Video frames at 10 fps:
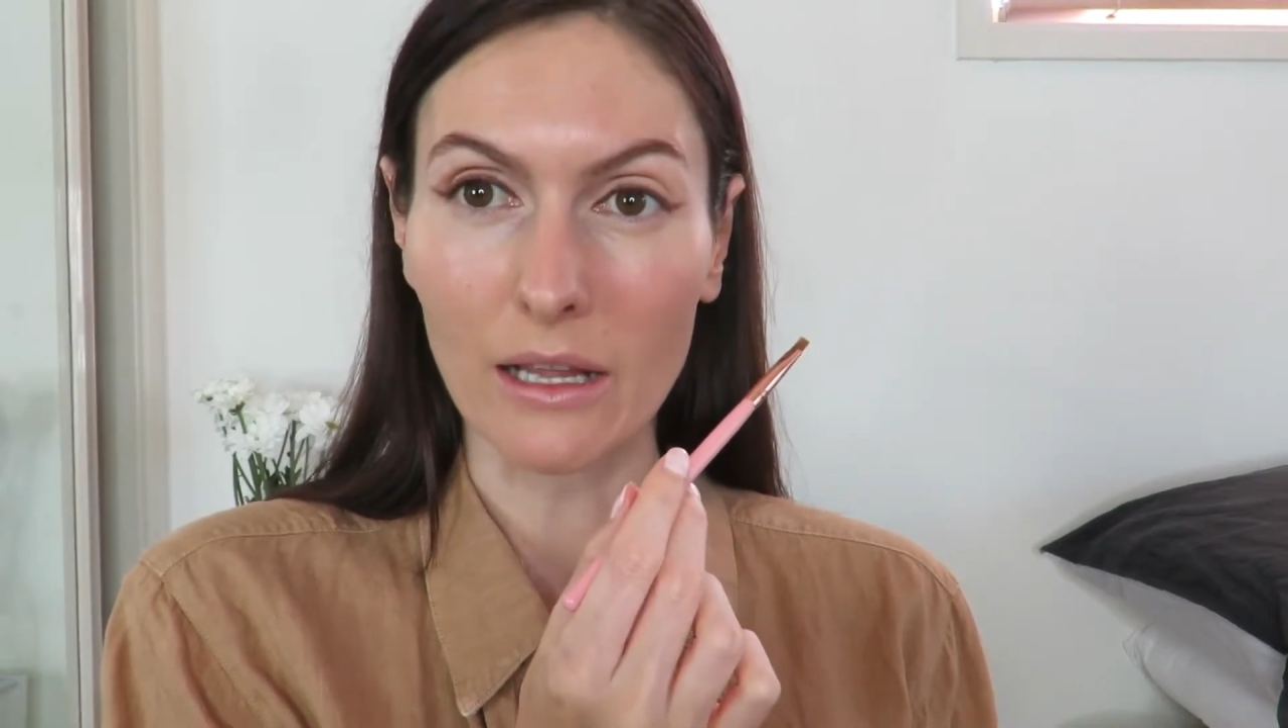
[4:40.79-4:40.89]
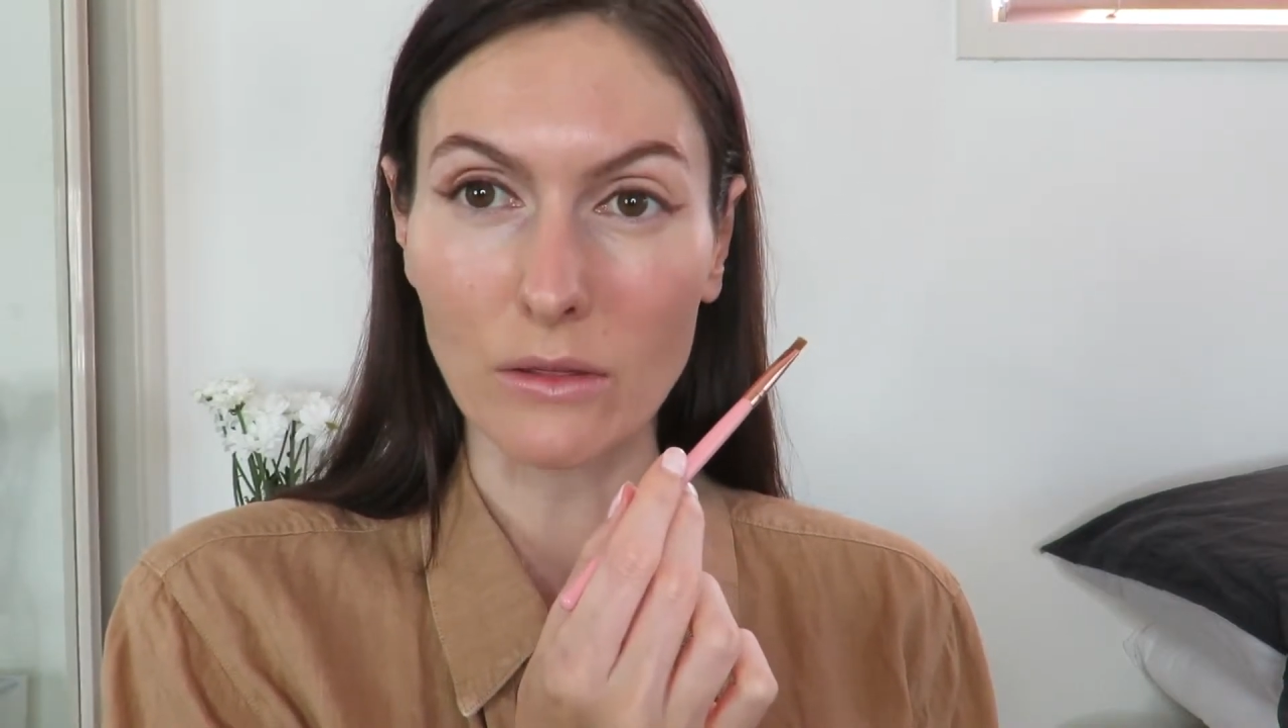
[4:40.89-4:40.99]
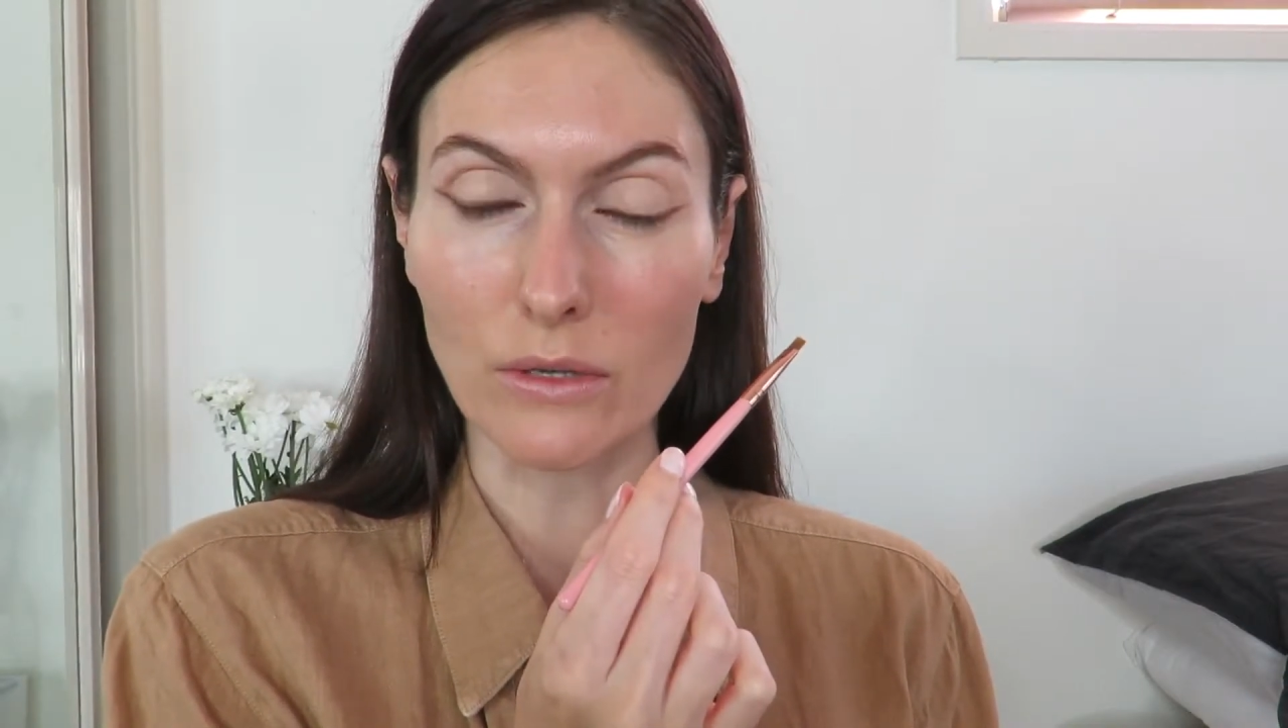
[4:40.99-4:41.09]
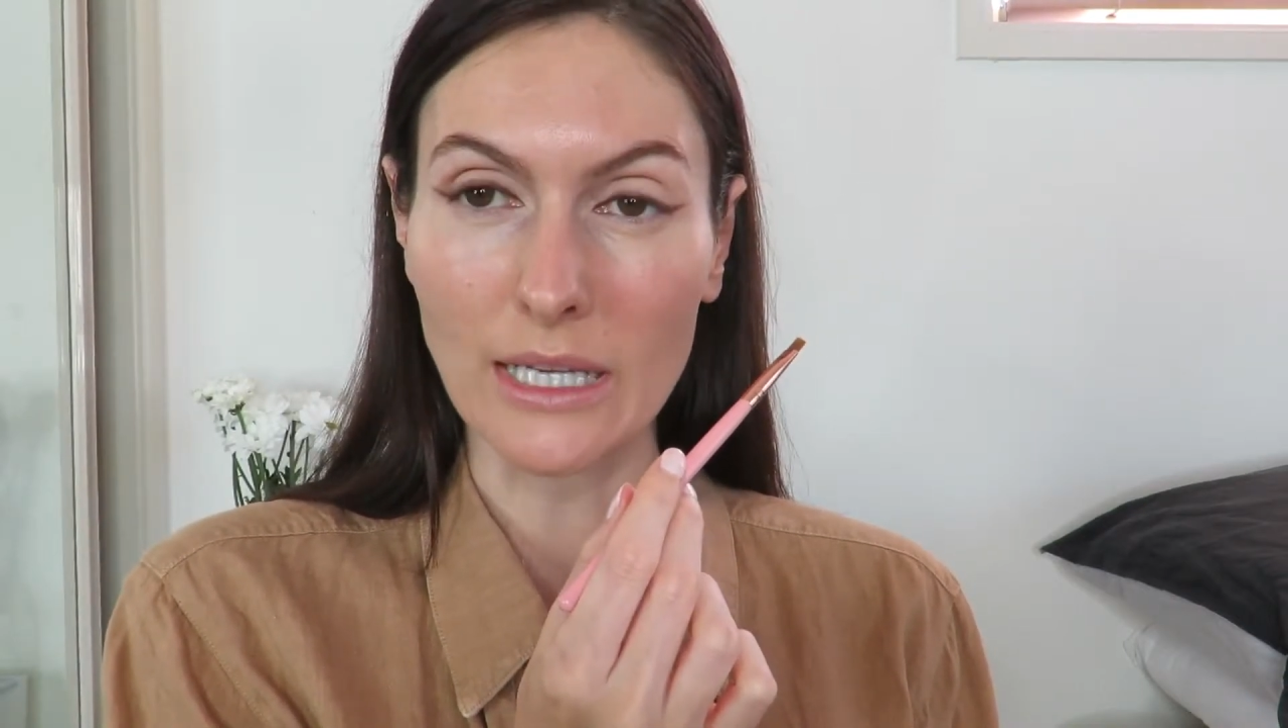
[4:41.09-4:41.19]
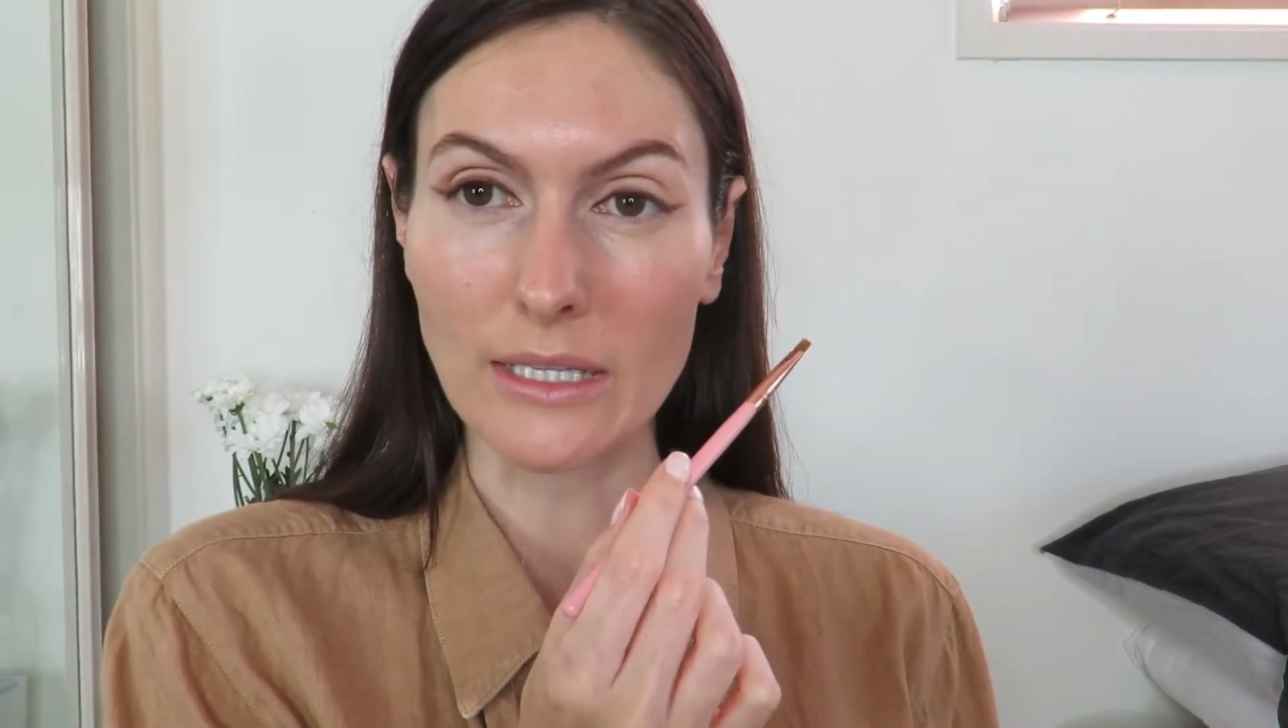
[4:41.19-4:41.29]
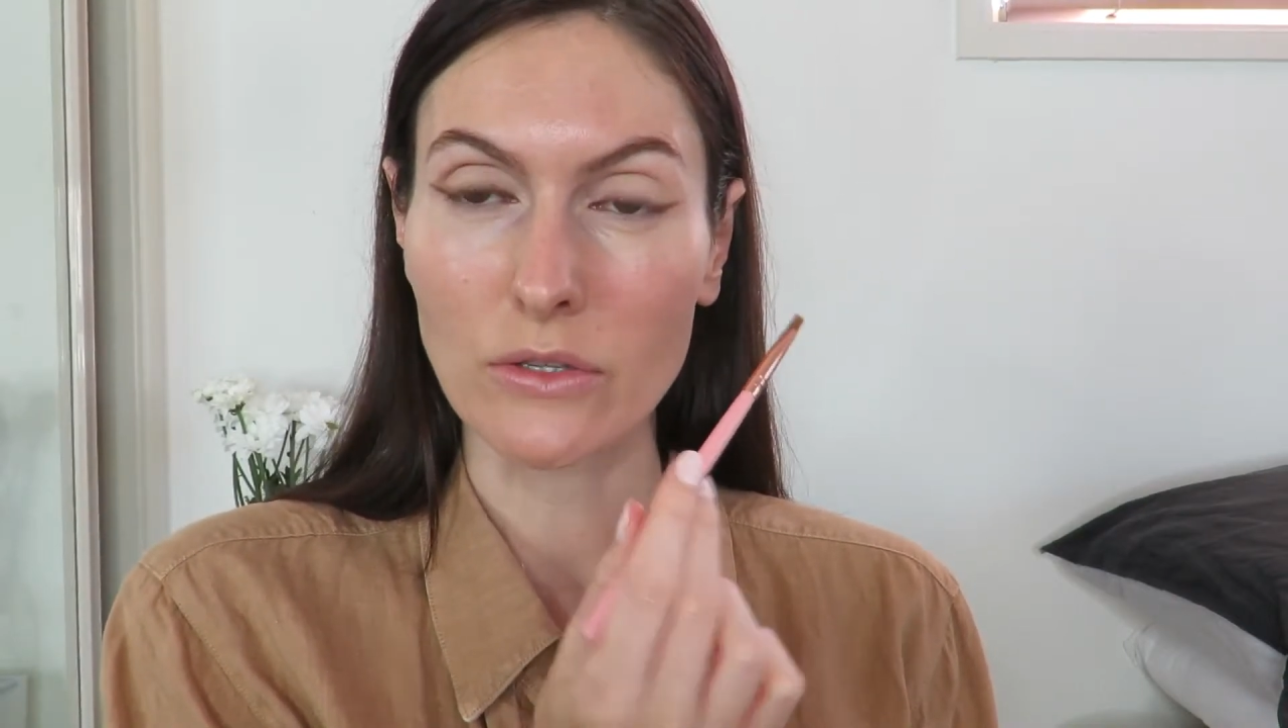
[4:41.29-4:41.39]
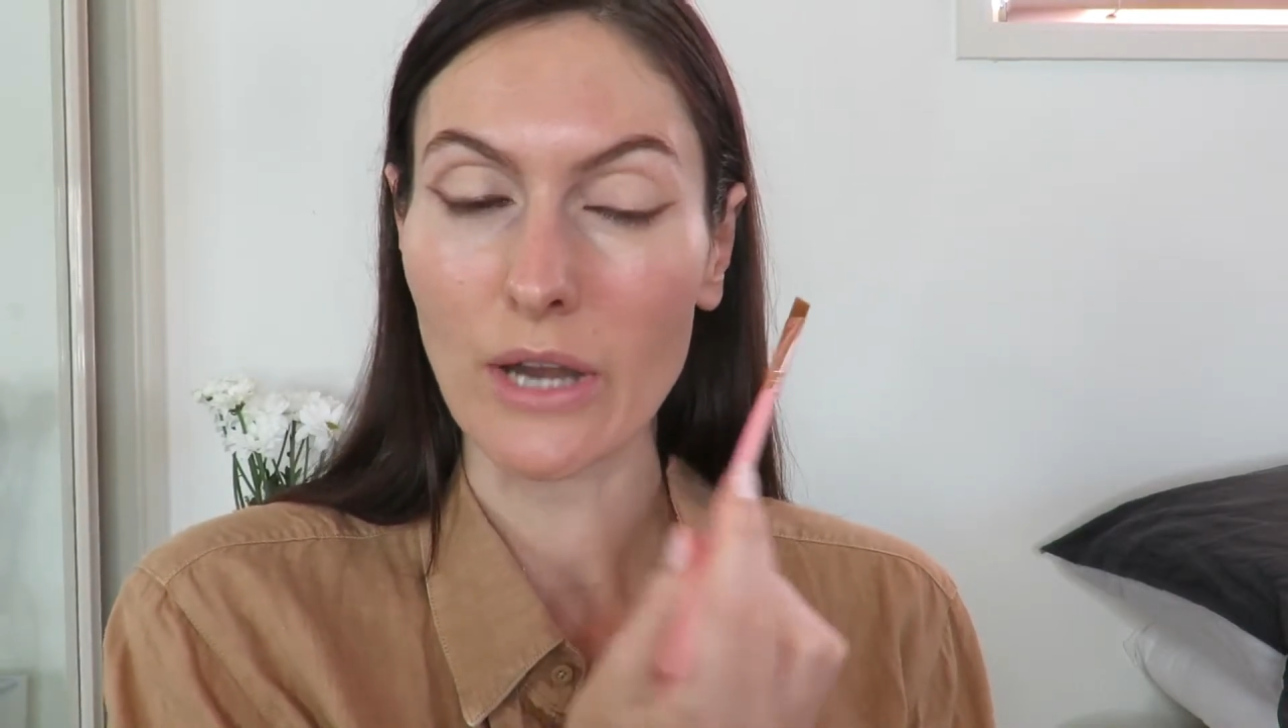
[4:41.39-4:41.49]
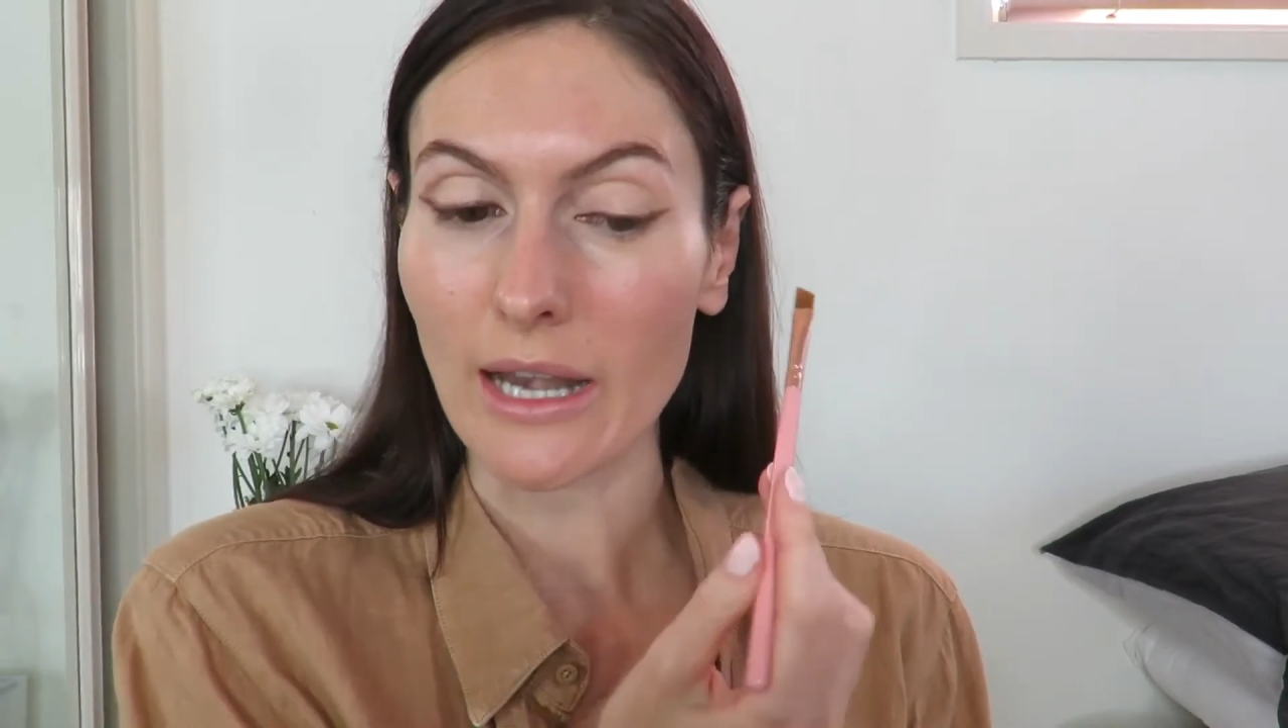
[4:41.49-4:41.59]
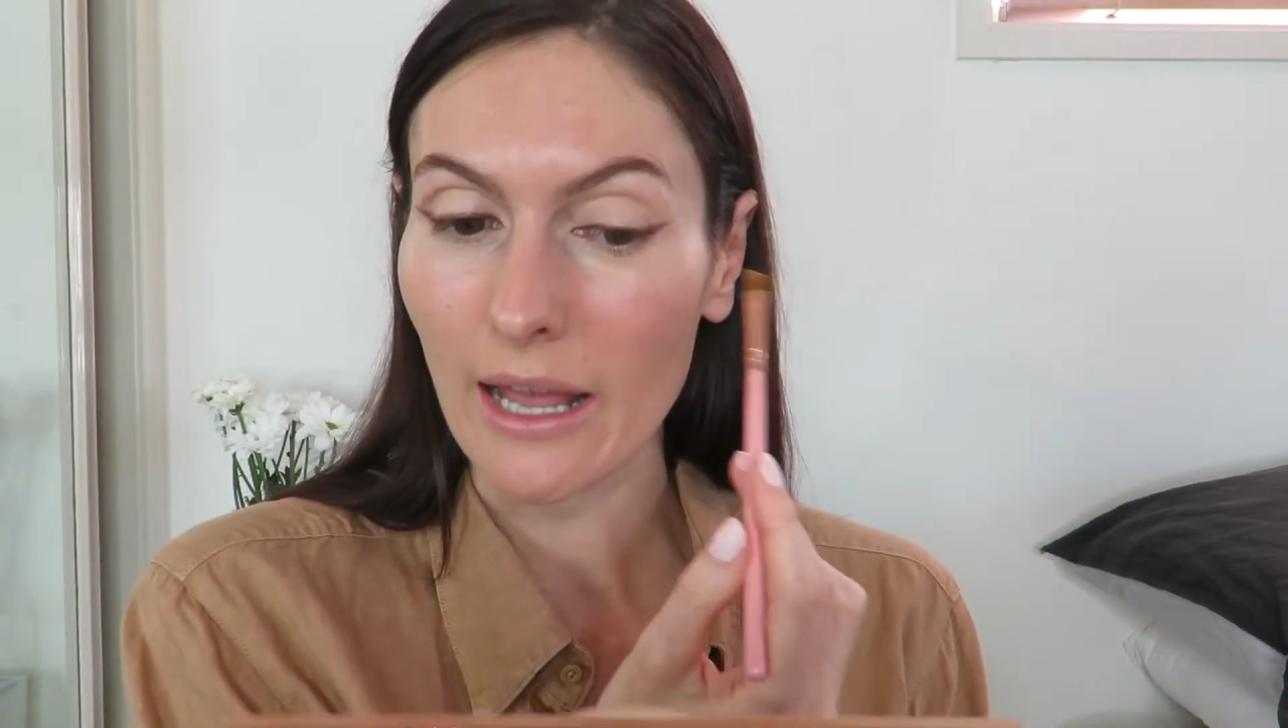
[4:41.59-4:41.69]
and looking straight